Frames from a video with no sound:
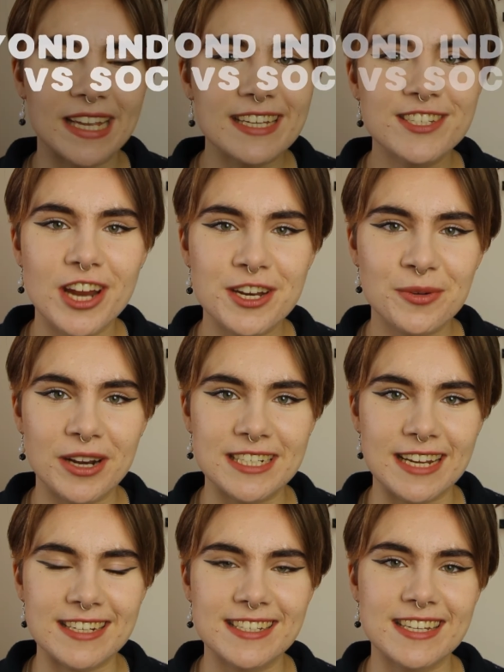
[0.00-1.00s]
Is gender
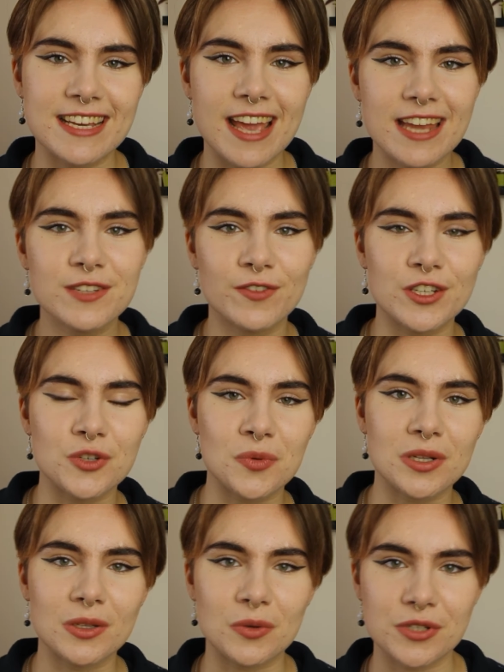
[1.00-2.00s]
identity
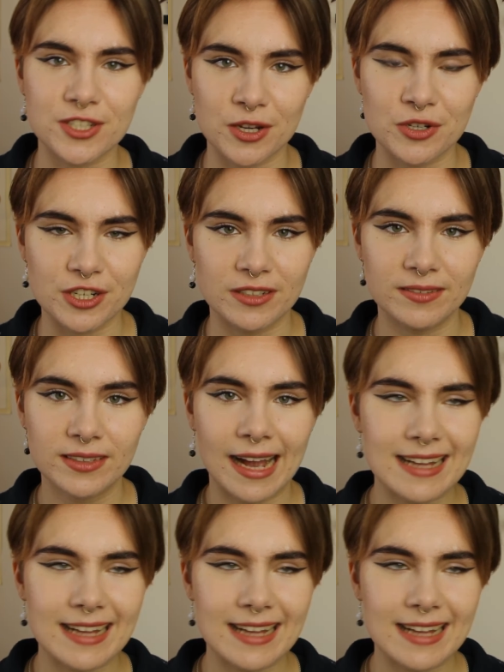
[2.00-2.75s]
individual or social?